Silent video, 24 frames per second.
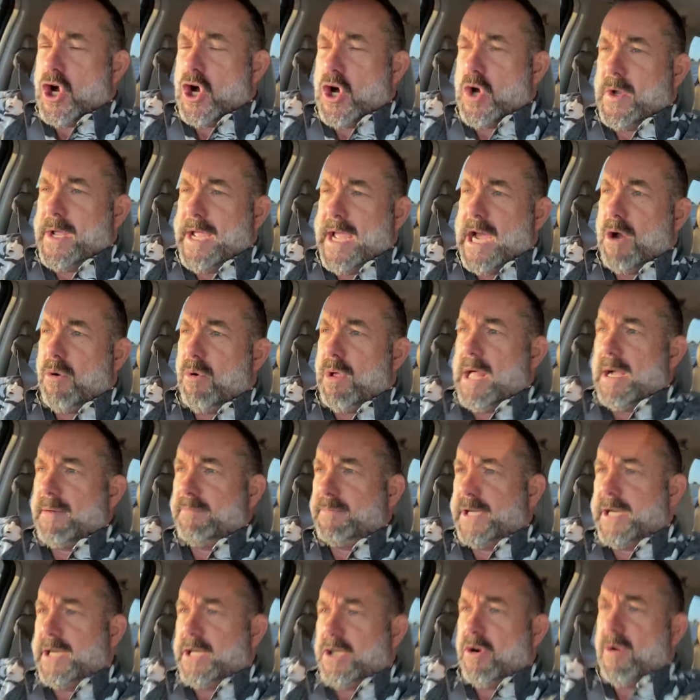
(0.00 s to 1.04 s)
oh yeah, well,
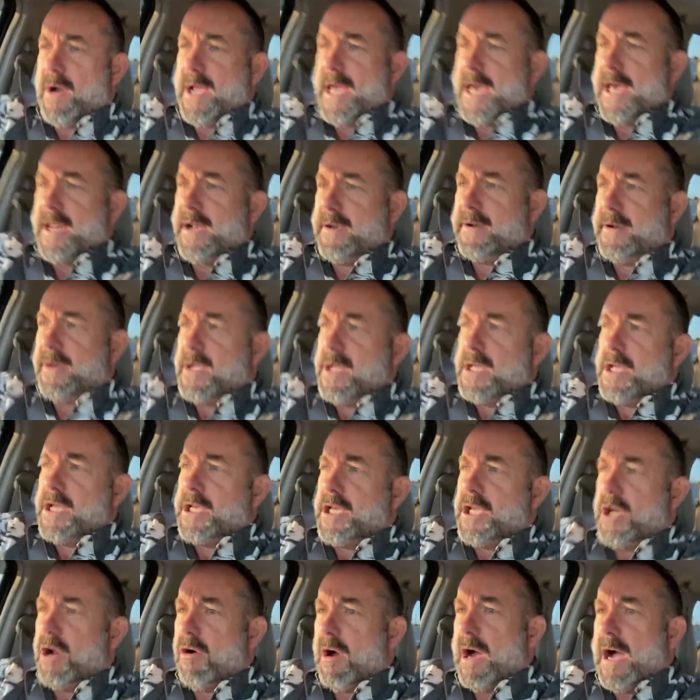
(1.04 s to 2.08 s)
I'm going to go ahead and,
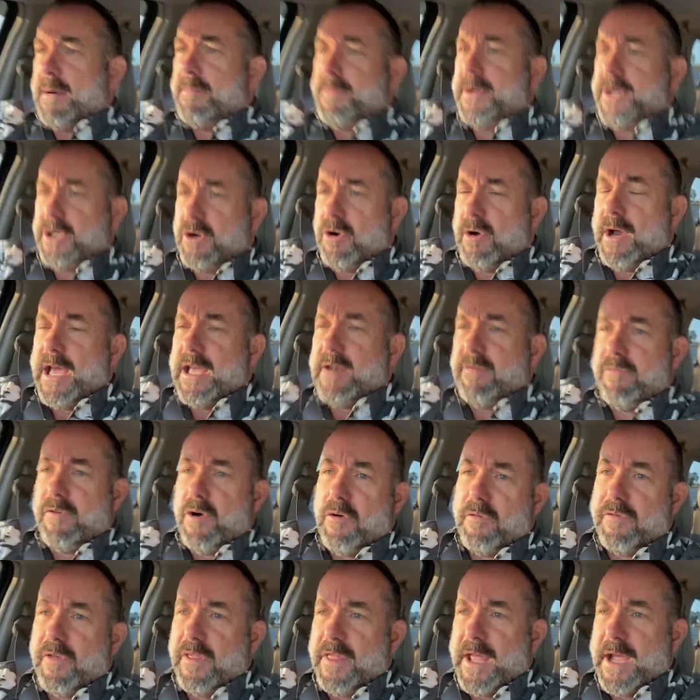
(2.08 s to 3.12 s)
I'm going to go ahead and
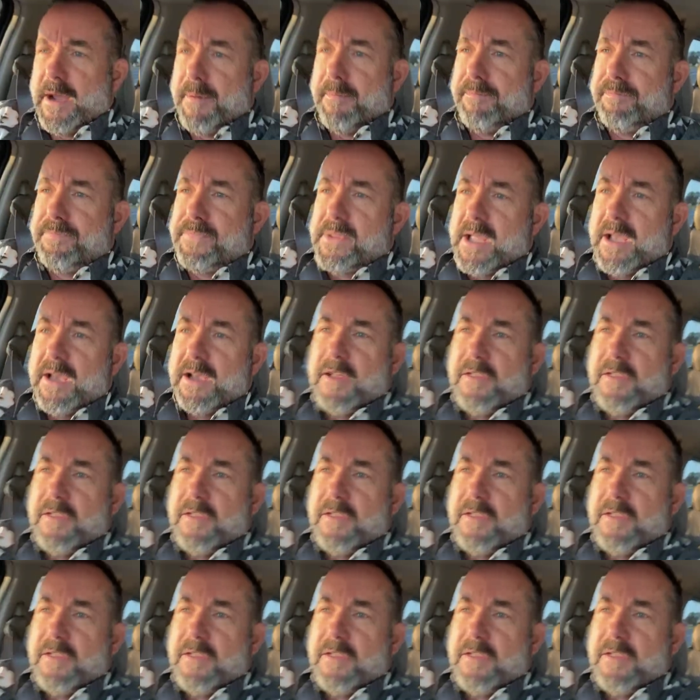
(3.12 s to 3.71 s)
vote for them.